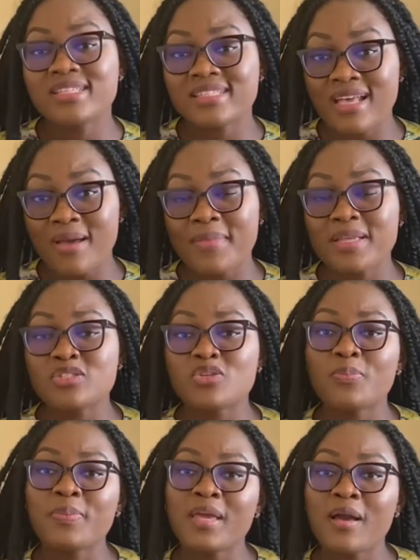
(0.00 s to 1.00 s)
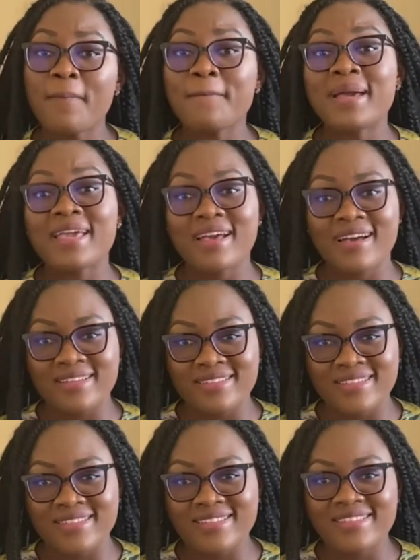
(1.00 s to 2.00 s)
is coming to pick up my
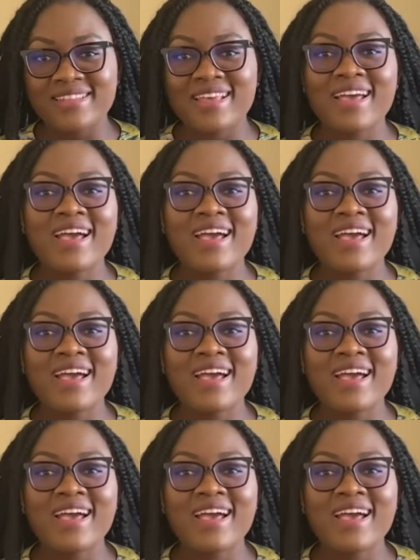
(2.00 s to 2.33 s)
cousins